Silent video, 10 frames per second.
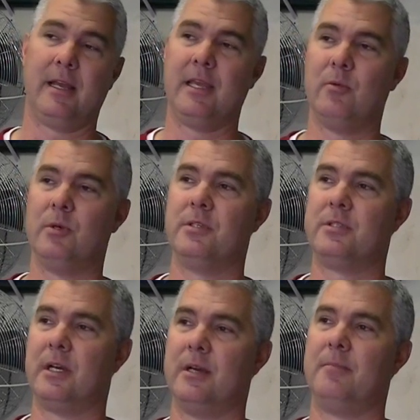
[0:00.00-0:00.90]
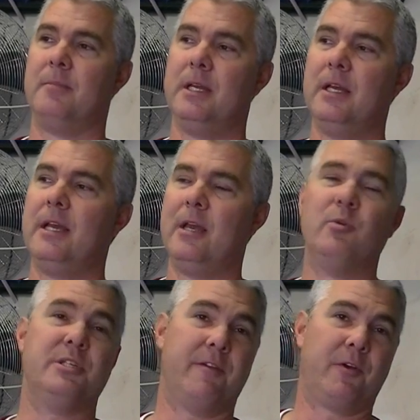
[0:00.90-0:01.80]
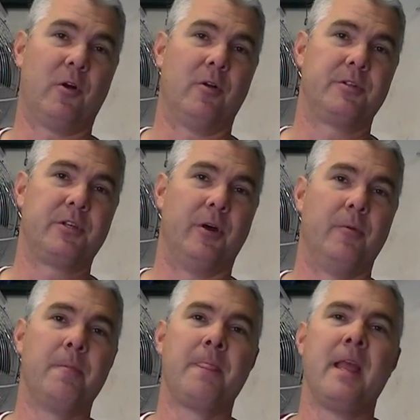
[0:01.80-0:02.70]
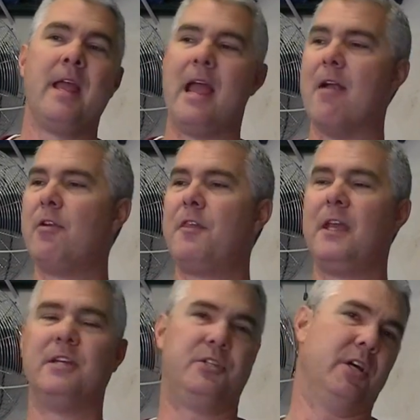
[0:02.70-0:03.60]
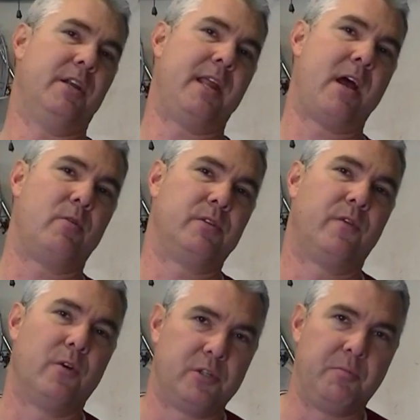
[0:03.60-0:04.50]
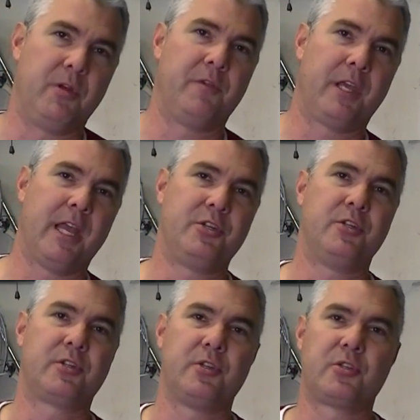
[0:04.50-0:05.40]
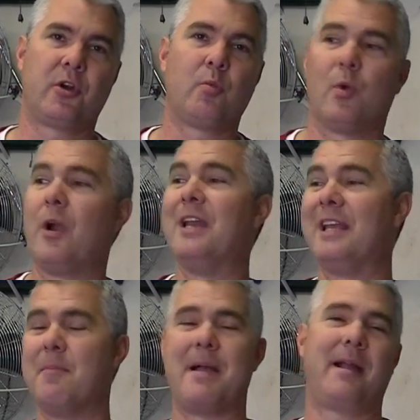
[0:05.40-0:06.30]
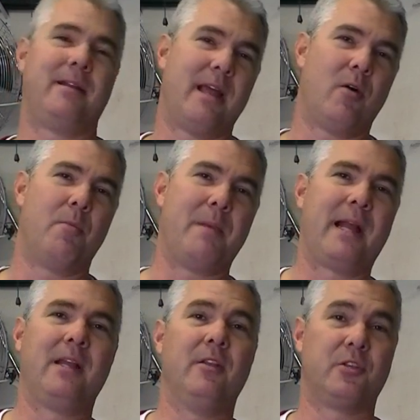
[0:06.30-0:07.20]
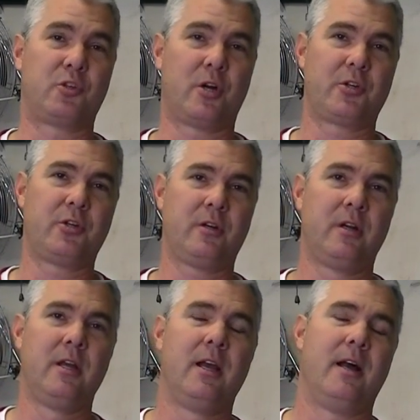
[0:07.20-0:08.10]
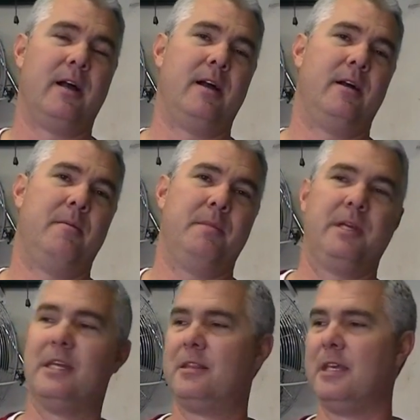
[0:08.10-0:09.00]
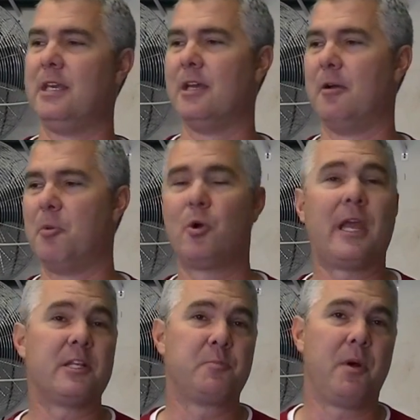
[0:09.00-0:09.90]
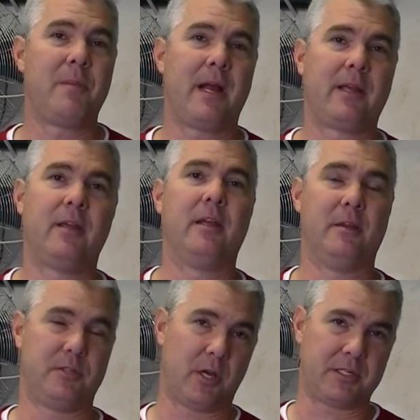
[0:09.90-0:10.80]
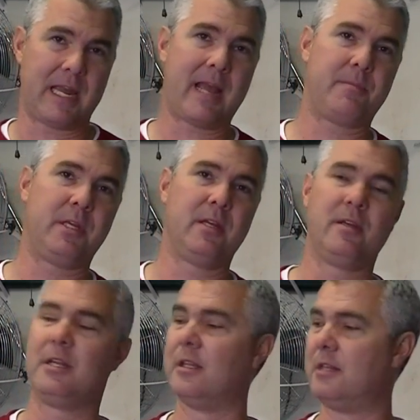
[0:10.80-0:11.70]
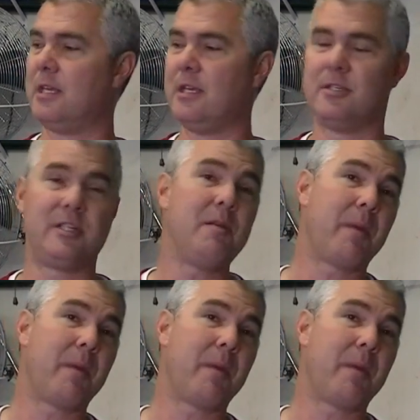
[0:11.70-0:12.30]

It was difficult. So everything is done now as far as the beautification is concerned. We're ready to get back into the structure, get the bulkheads put back and tabbed in, get the seat